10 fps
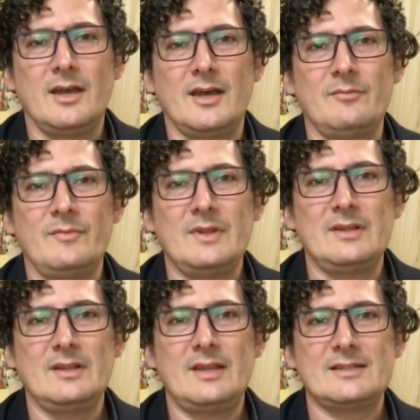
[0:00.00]
Um,
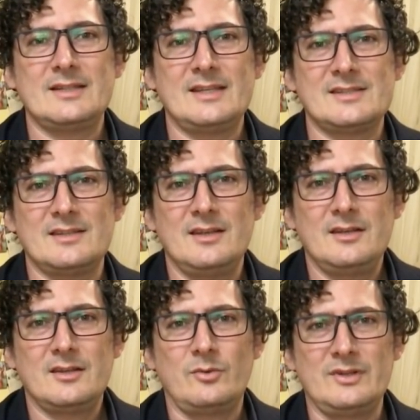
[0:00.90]
and that test,
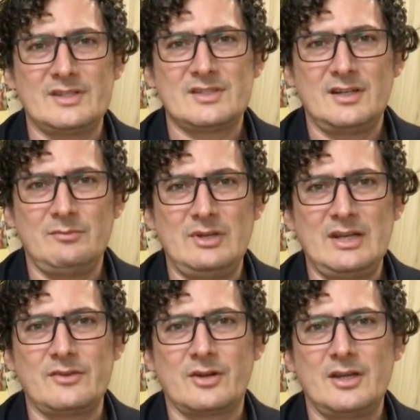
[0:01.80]
the one that's done in
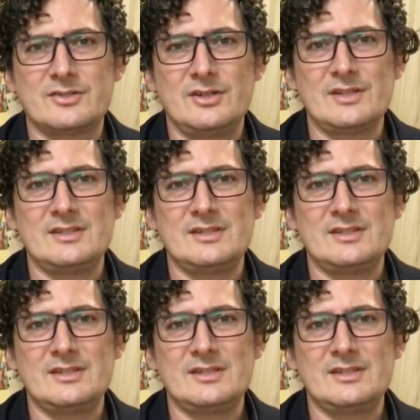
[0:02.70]
many other countries,